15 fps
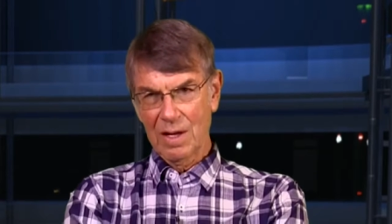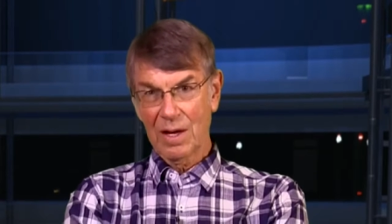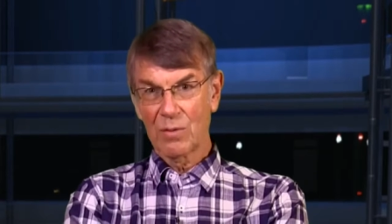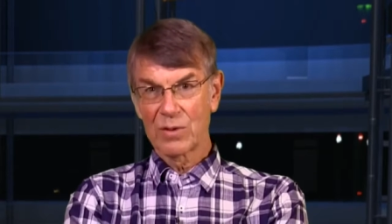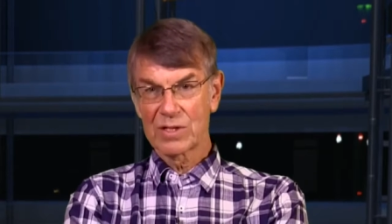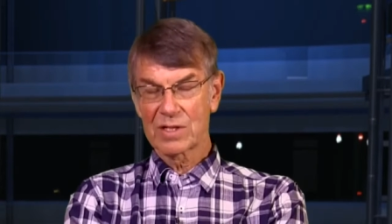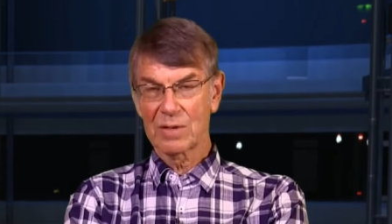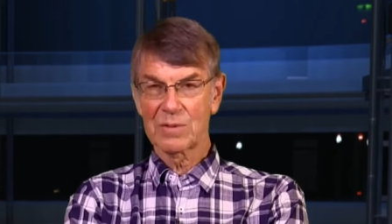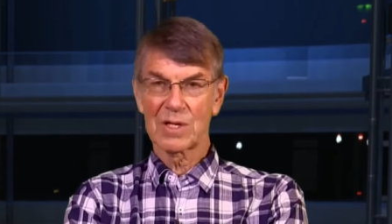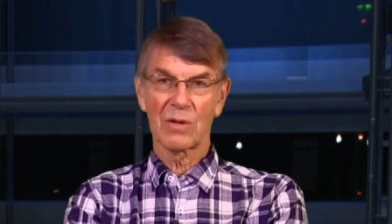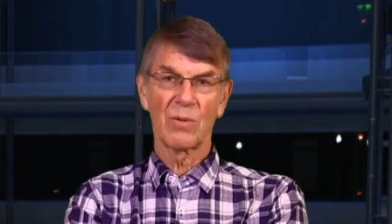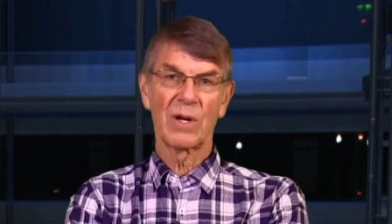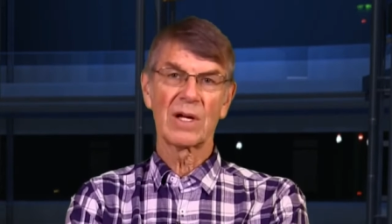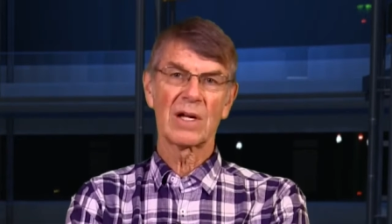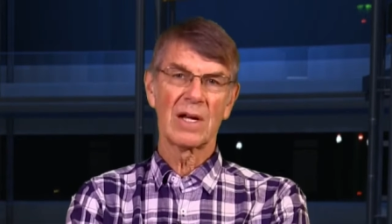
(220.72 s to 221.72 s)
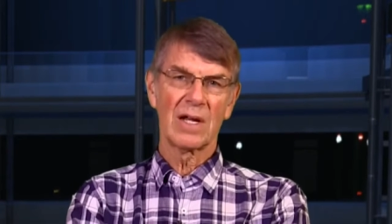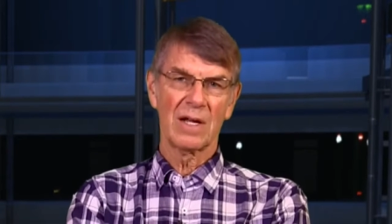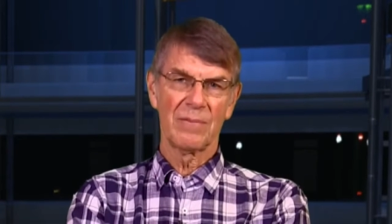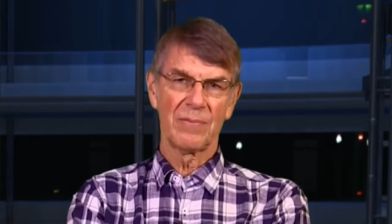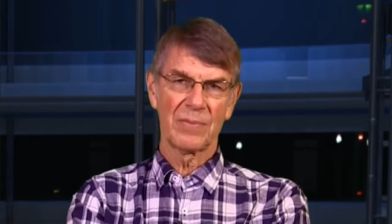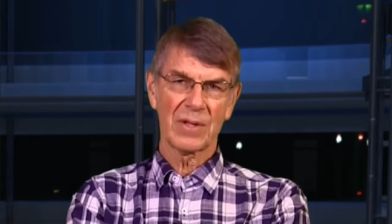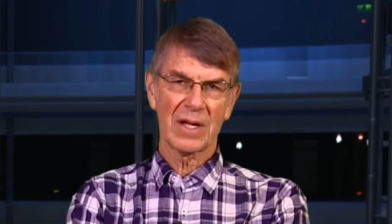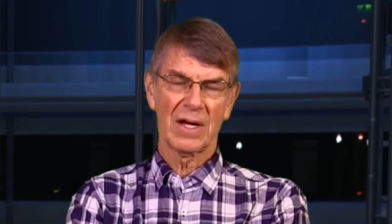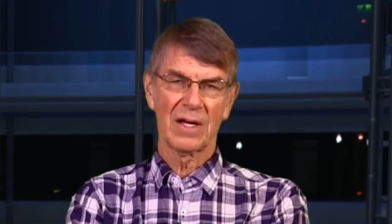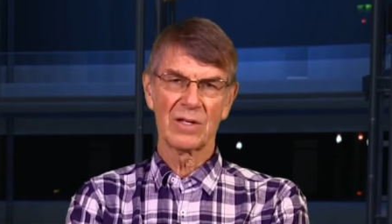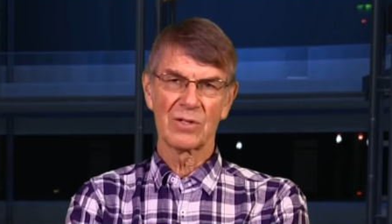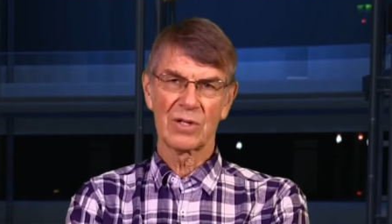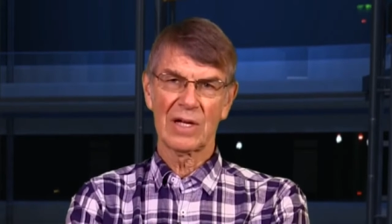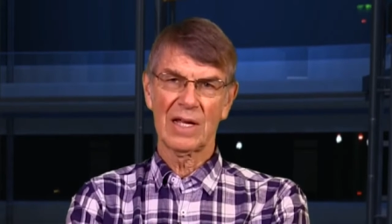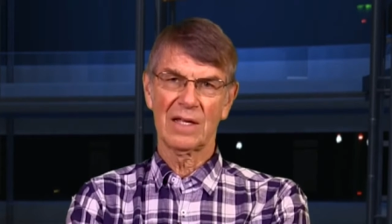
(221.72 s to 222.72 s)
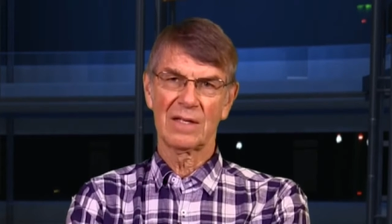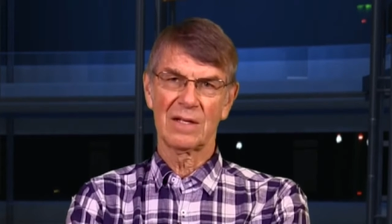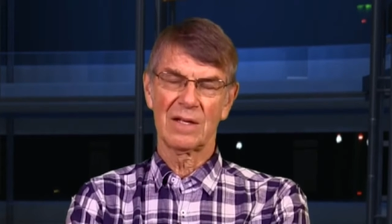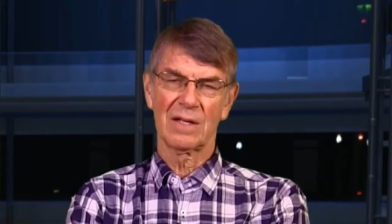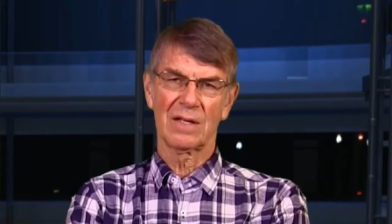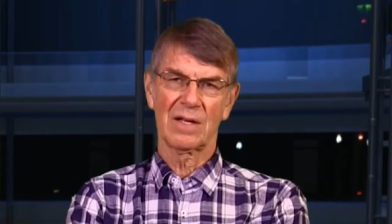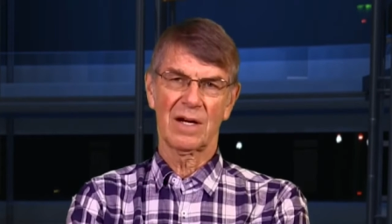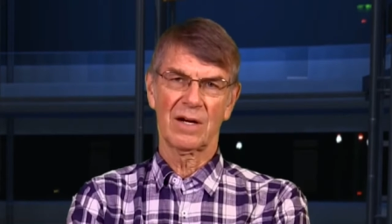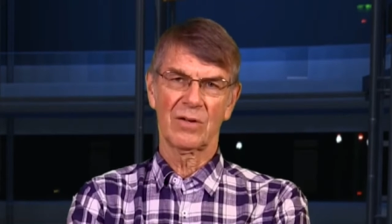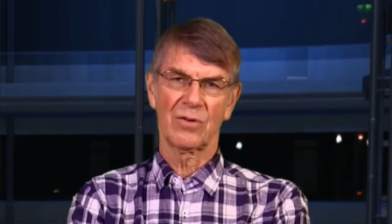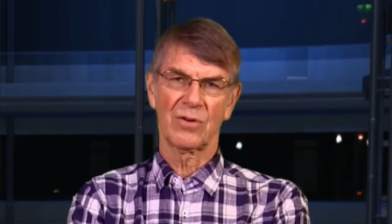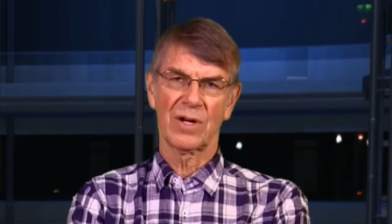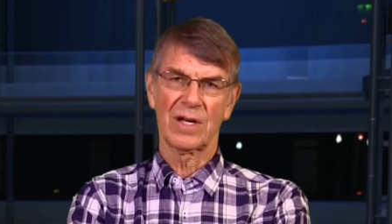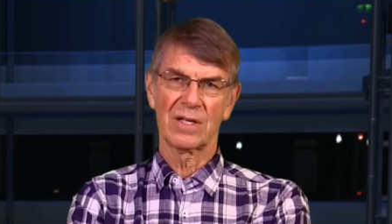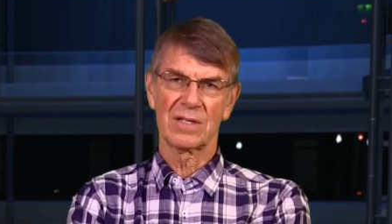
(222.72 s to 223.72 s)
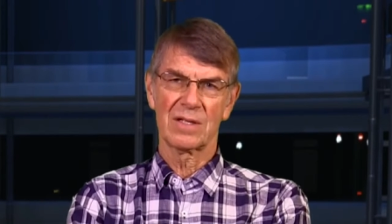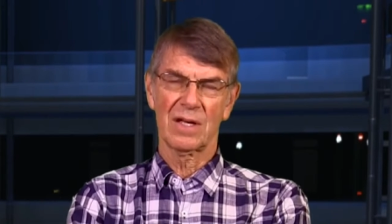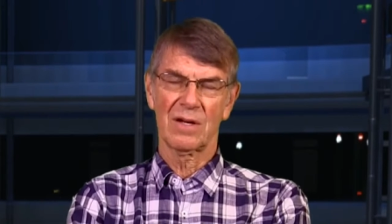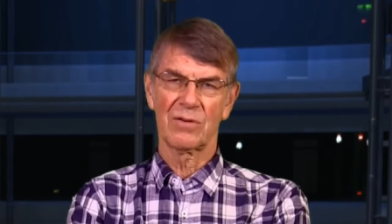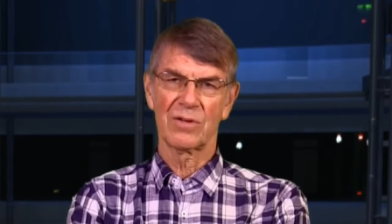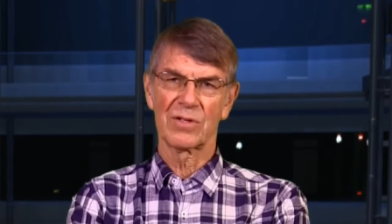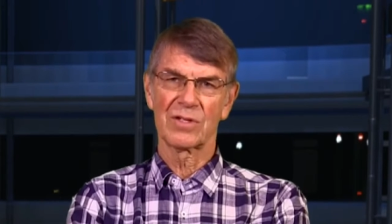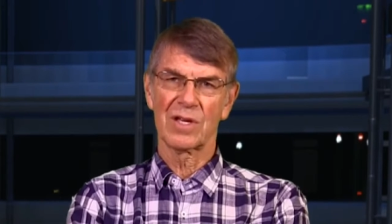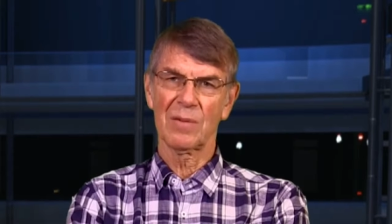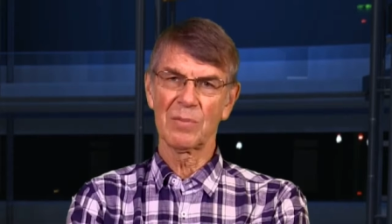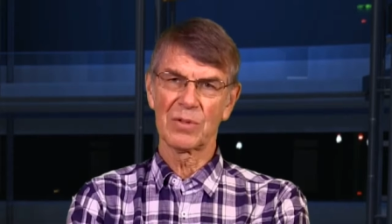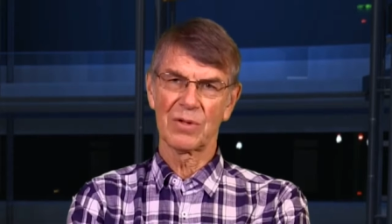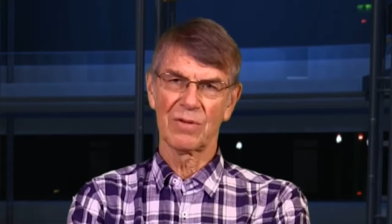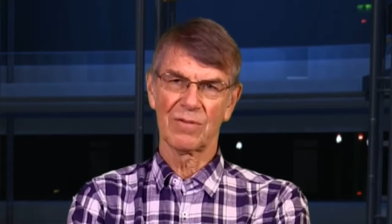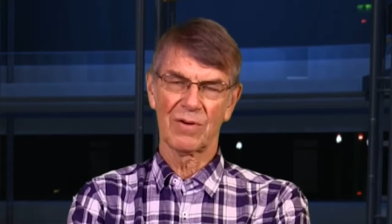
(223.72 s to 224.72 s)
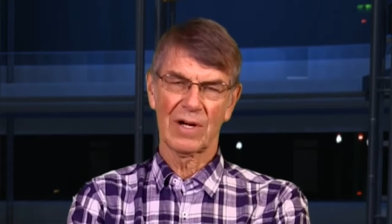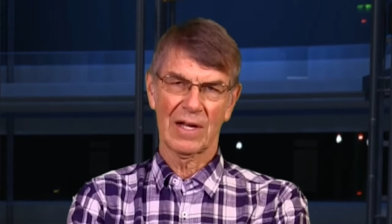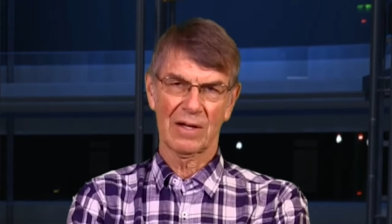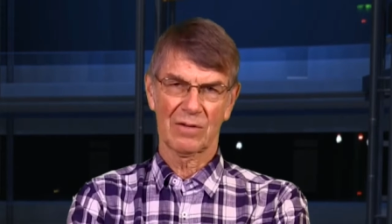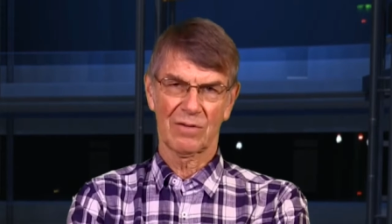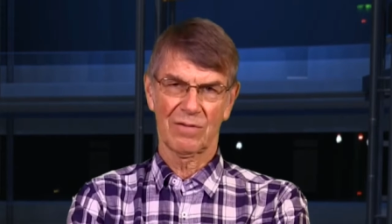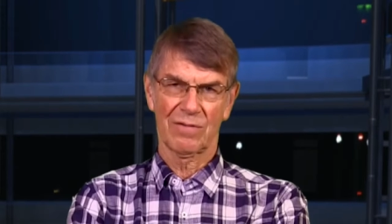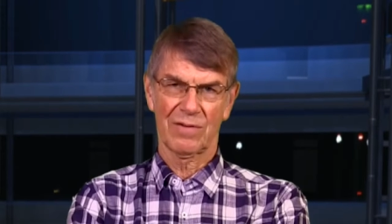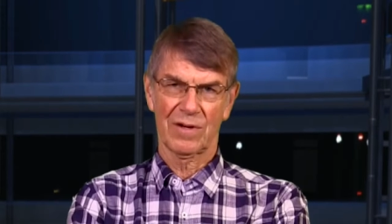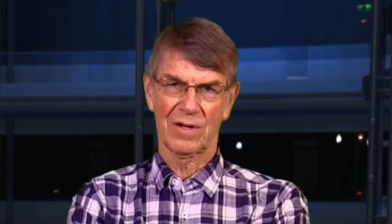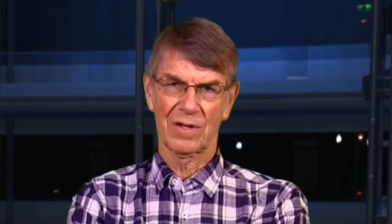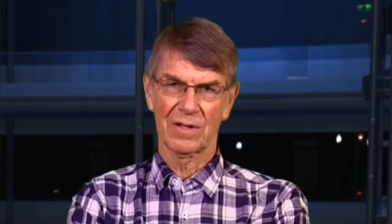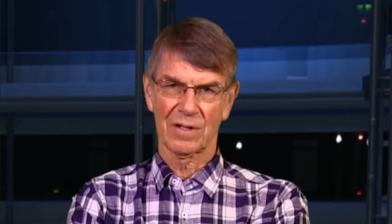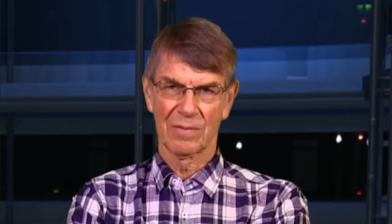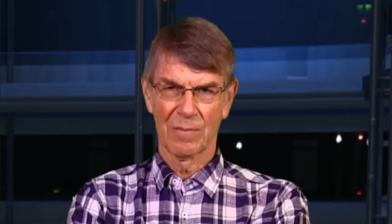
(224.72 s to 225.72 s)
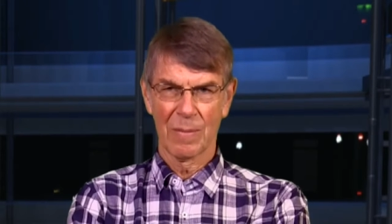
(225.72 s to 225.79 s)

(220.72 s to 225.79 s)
And we subsequently isolated and characterized a receptor for lactoferrin.